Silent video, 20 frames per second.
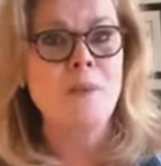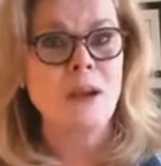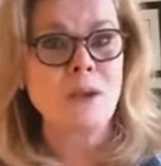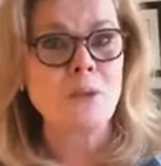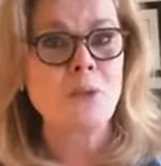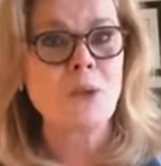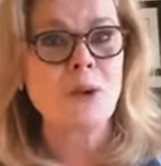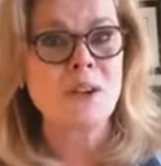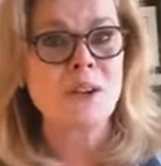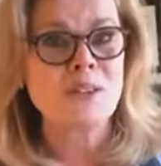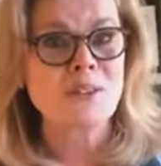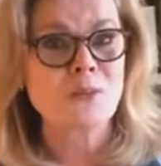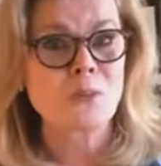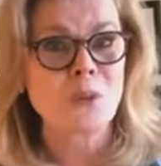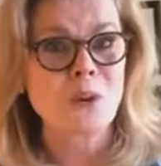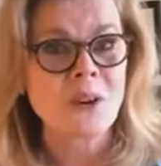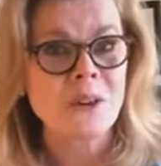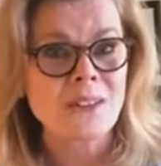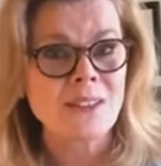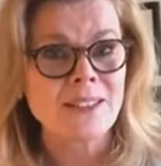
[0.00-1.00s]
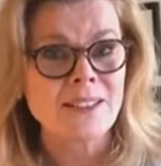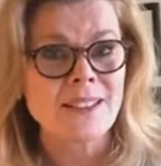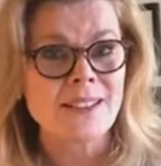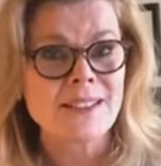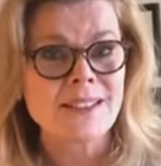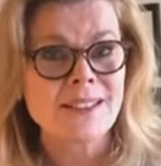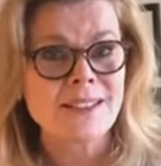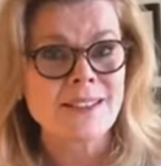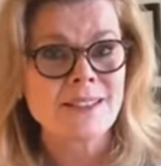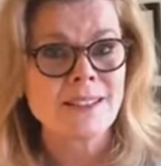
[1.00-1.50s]
My word is
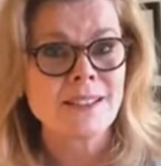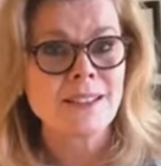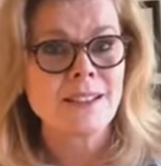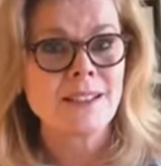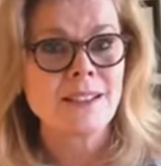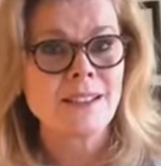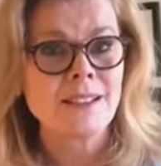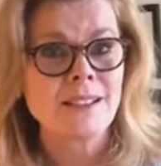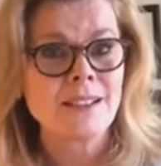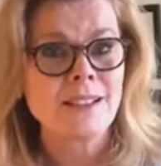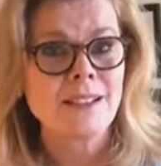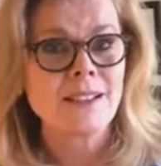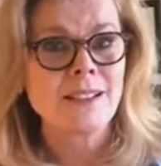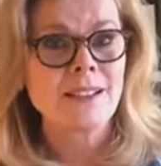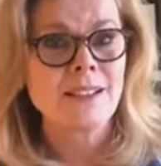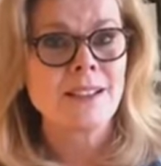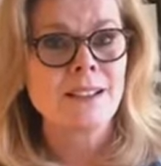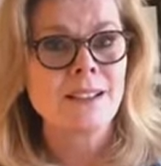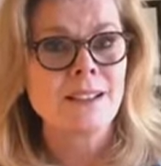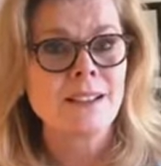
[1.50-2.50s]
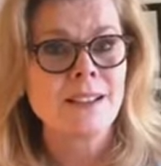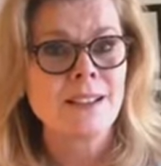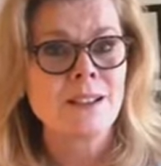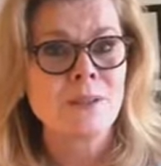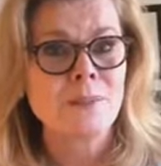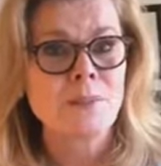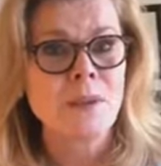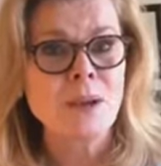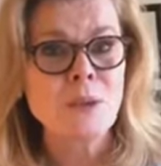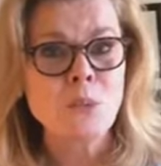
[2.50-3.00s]
worthless.
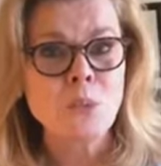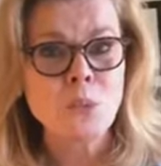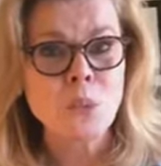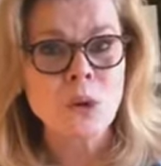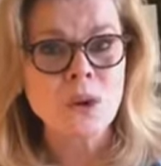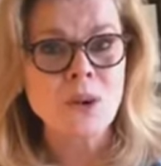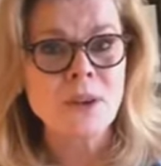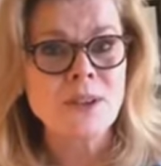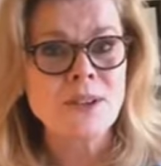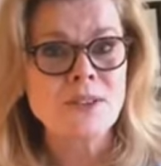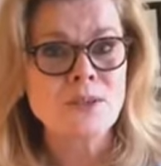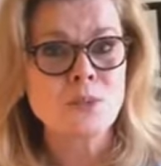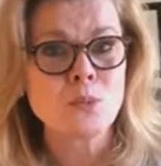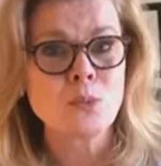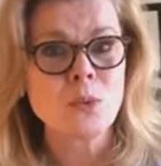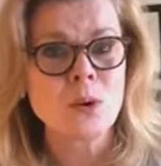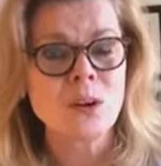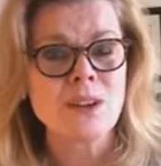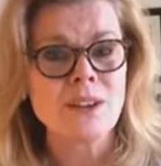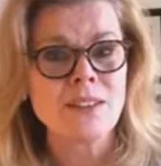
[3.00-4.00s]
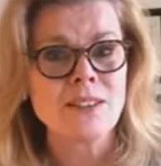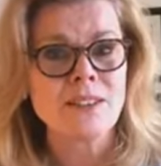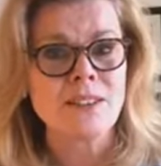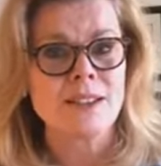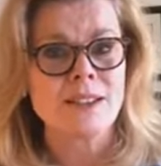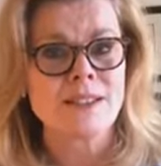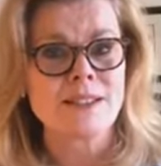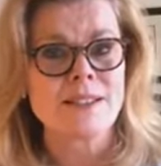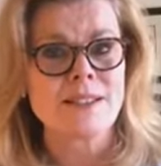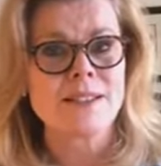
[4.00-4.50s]
My word is worthless.
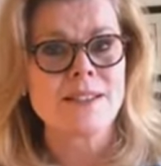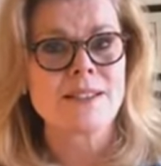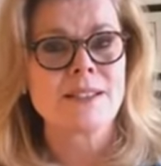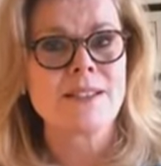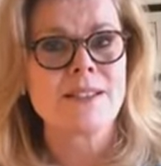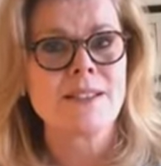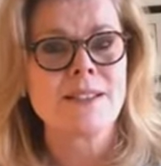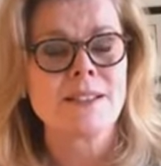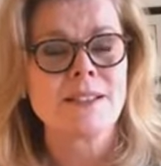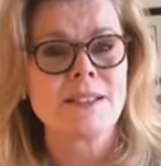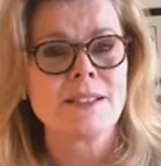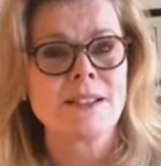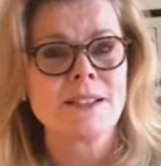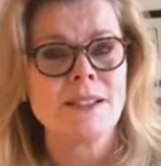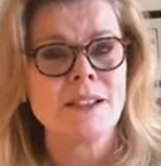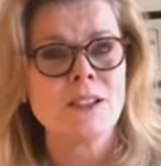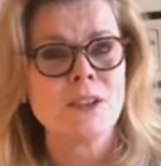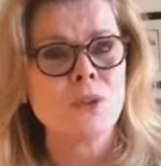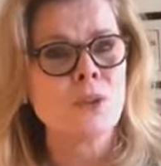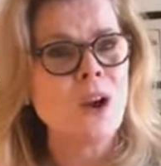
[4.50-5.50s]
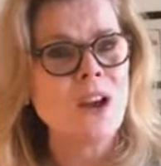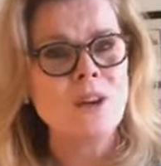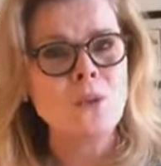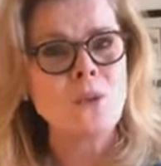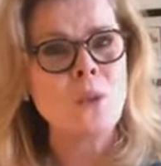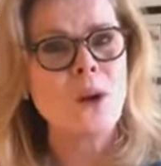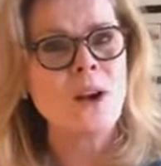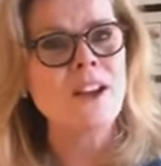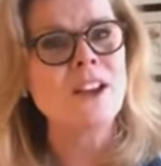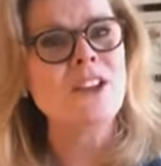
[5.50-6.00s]
I don't
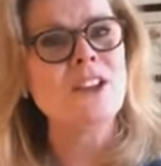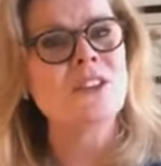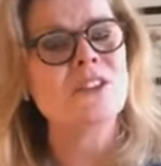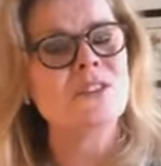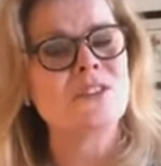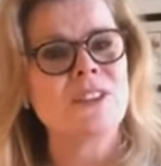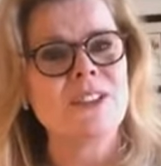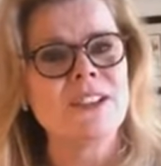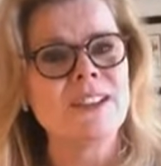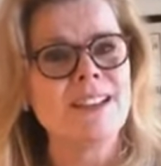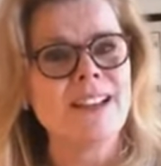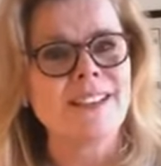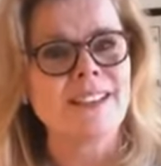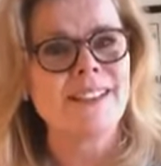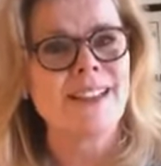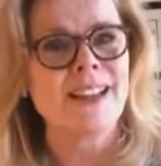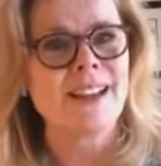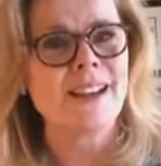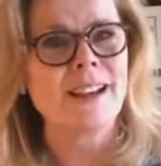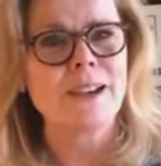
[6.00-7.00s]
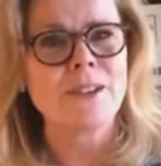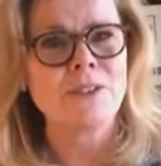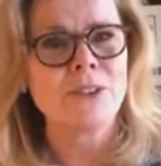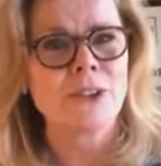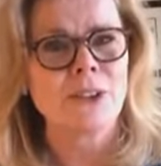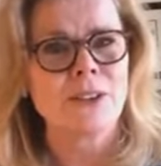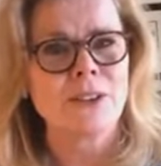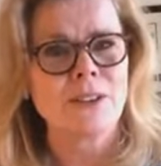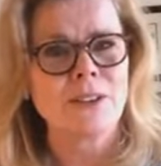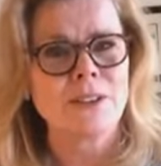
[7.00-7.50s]
want you to feel like that ever,
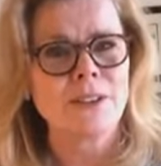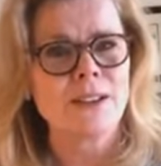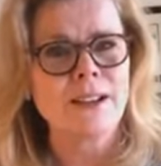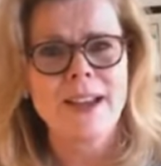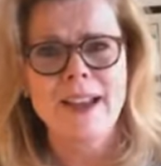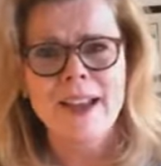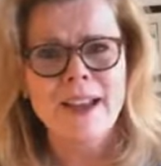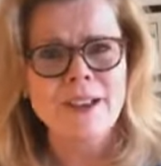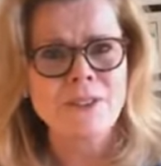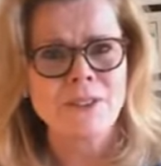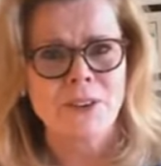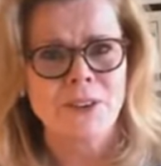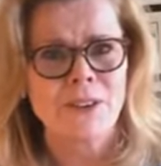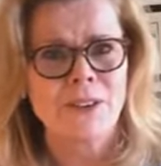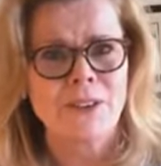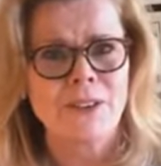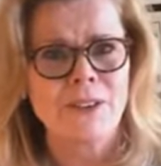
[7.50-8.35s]
ever.